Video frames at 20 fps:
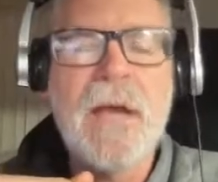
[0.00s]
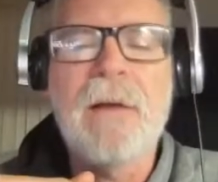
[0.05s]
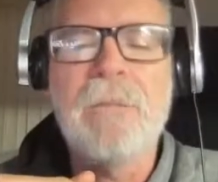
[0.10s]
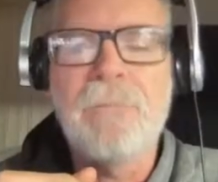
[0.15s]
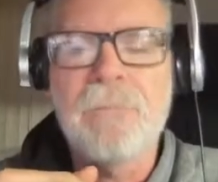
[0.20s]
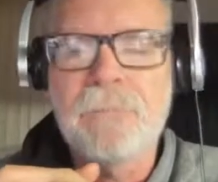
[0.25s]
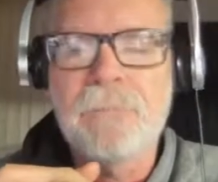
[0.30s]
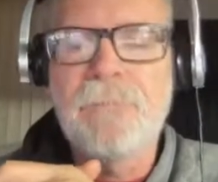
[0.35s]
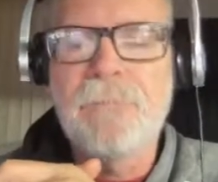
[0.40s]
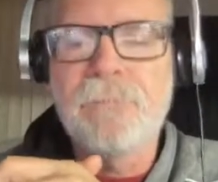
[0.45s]
I
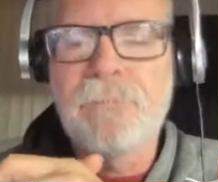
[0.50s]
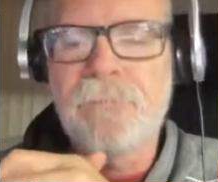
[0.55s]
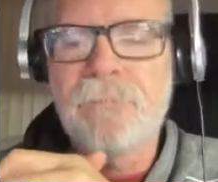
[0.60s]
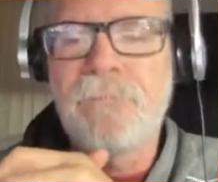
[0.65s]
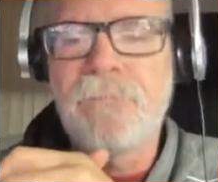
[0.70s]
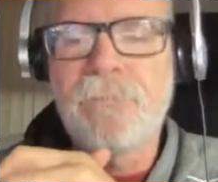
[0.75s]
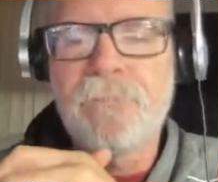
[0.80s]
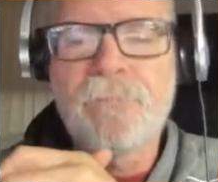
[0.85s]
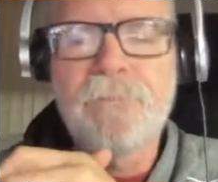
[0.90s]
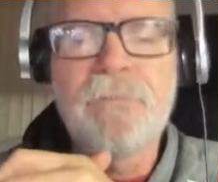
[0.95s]
just showed that
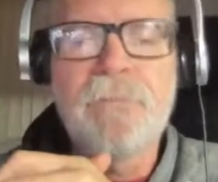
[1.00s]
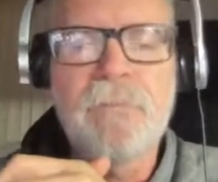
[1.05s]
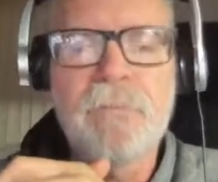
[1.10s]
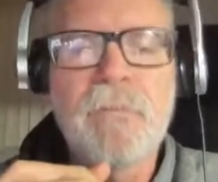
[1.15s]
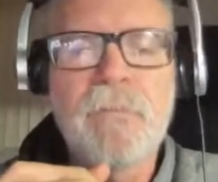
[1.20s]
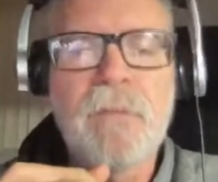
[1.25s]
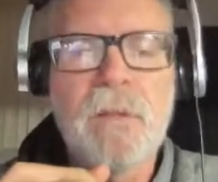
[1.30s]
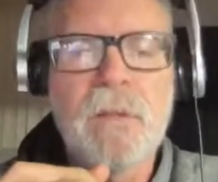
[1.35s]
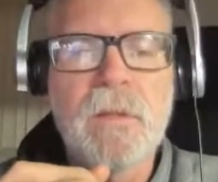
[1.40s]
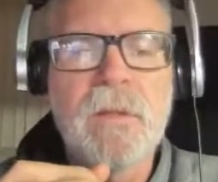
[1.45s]
cover,
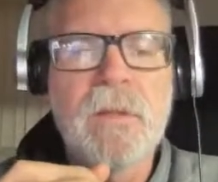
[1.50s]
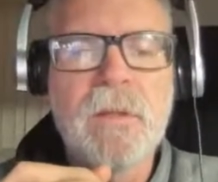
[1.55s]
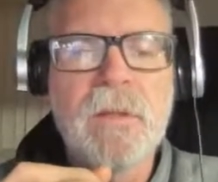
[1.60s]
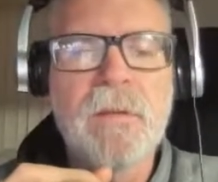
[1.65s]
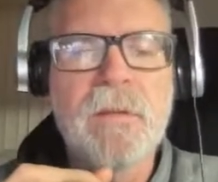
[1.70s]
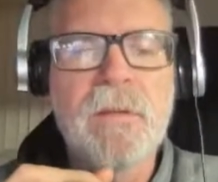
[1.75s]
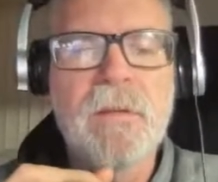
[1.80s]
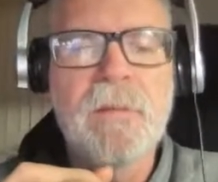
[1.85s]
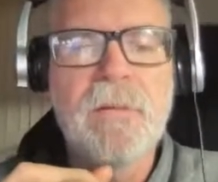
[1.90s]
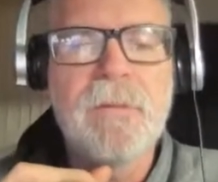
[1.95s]
Chuck. You might have
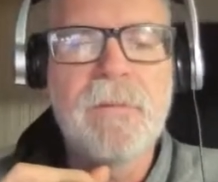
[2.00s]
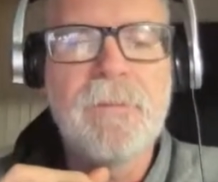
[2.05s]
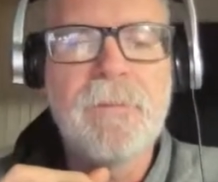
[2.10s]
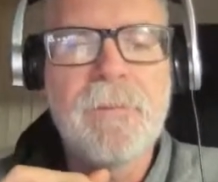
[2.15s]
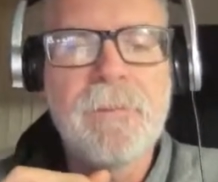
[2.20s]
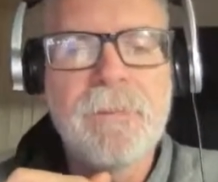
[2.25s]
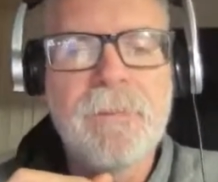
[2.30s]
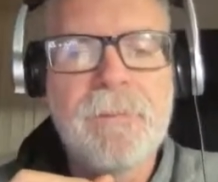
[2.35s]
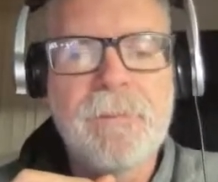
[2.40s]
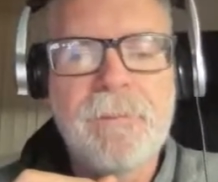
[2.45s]
been off